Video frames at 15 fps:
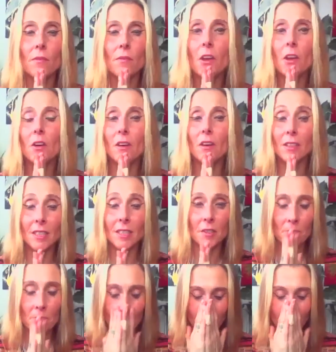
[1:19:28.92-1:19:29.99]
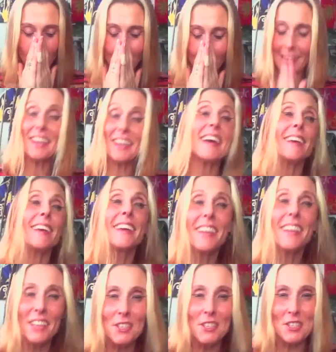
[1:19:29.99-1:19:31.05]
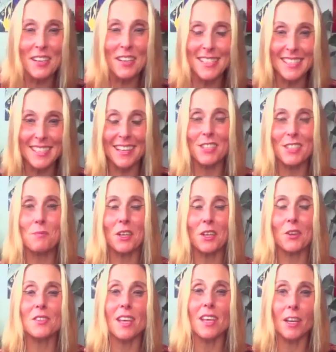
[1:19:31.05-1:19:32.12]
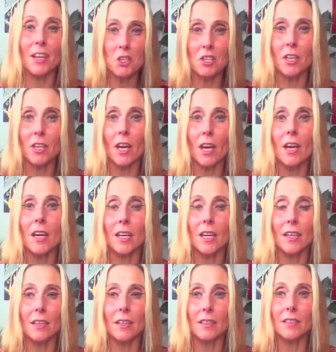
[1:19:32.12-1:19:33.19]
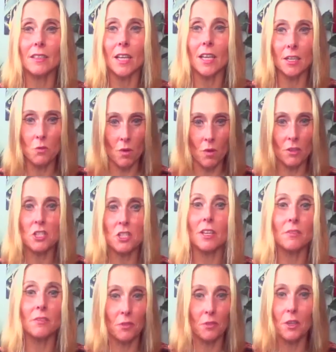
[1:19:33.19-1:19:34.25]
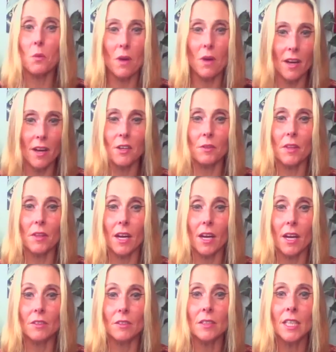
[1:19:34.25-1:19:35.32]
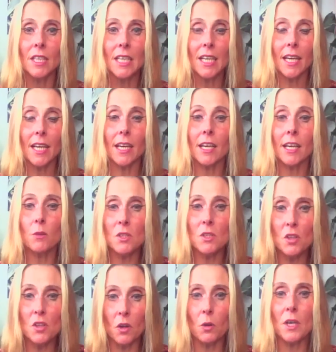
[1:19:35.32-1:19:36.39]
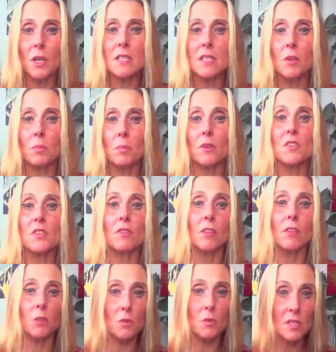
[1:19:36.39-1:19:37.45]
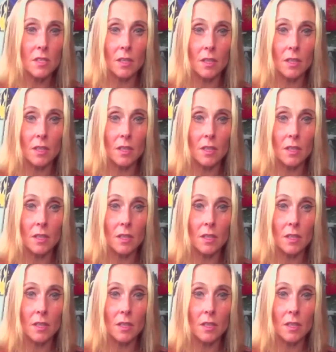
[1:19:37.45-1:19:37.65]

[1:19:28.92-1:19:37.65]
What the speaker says: no, can I address that? Because actually I watched that for a while now, and I was always the person that was